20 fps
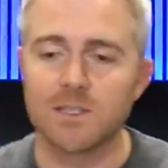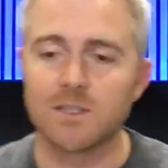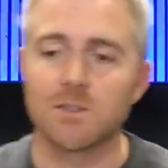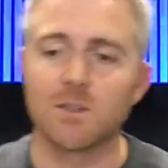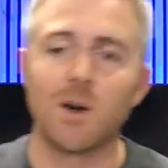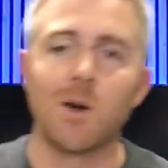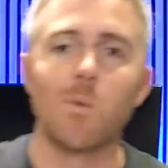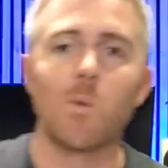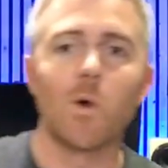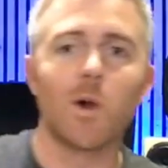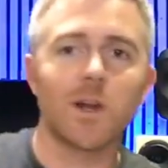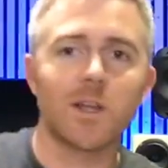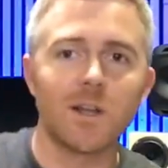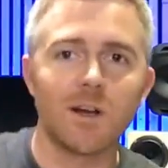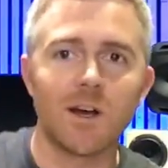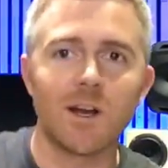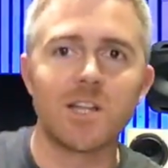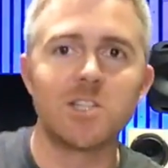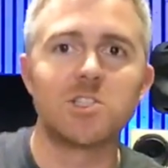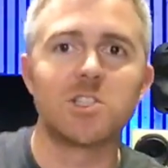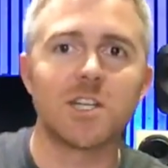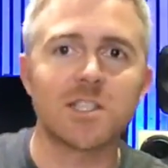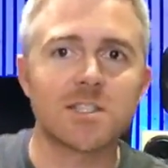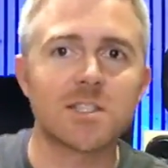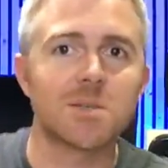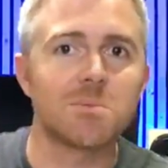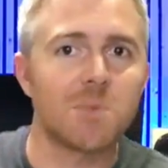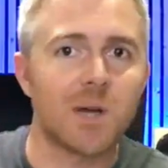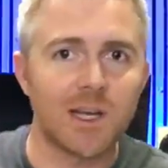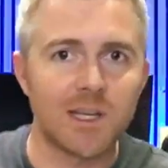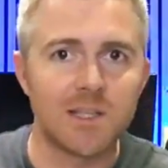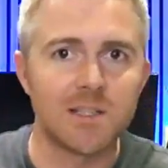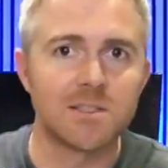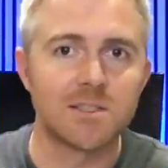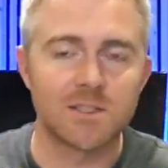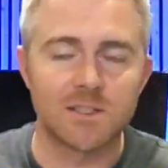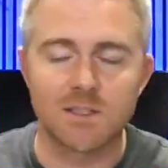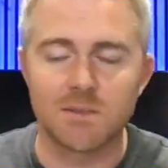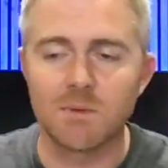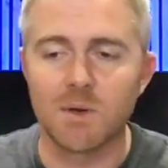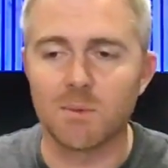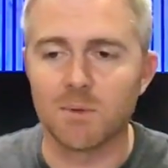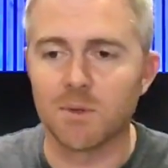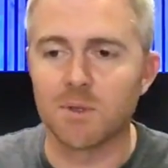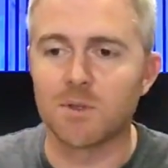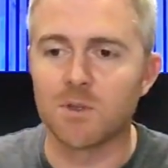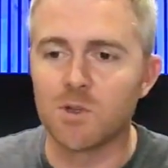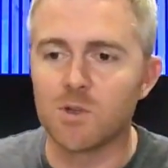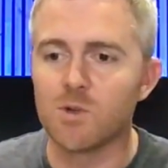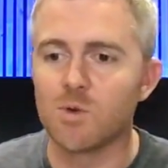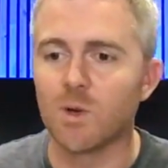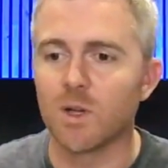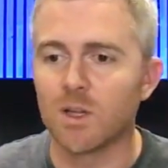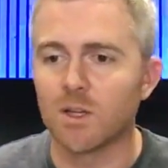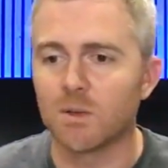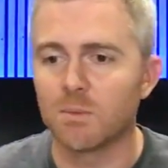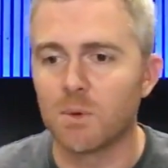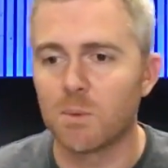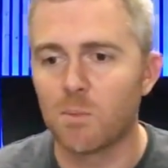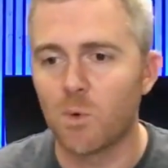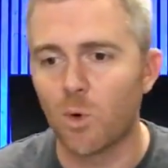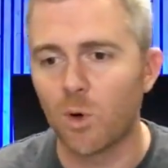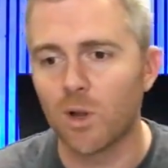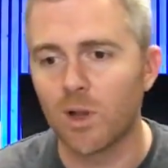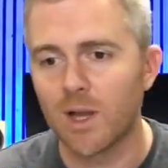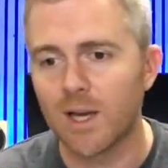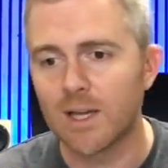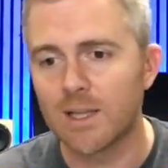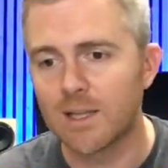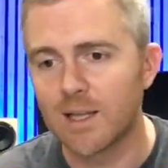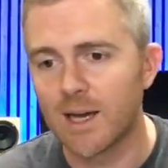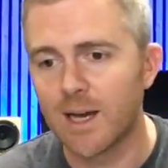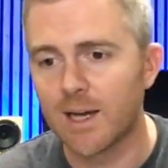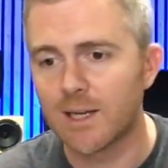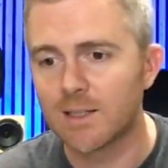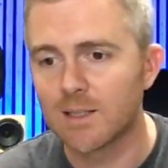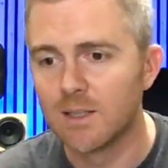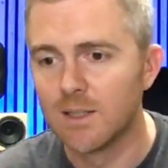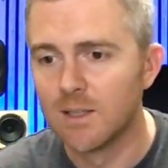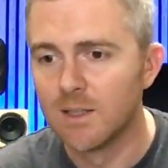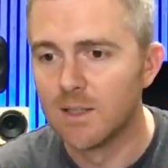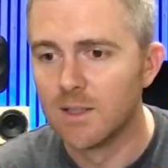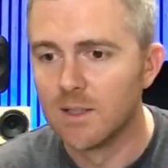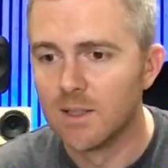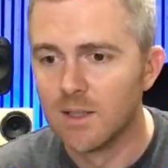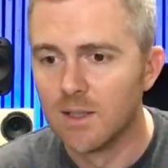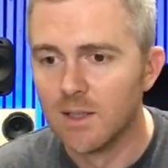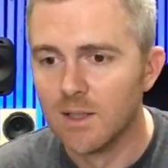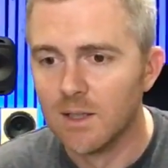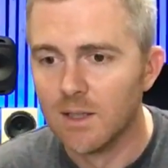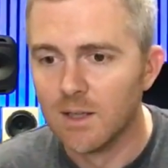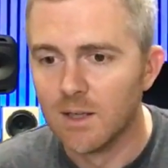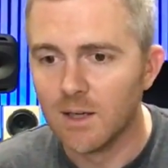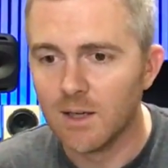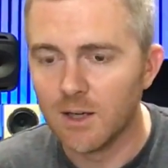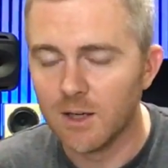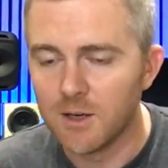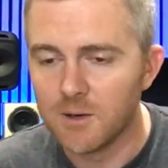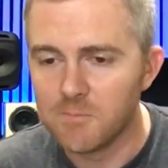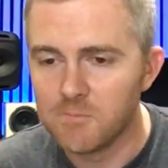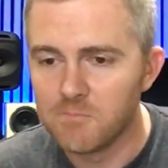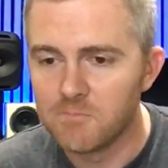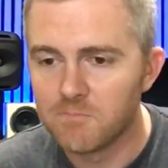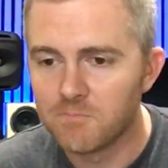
So I'm working on adjusting my hinges to be able to do a little bit more like that. Um.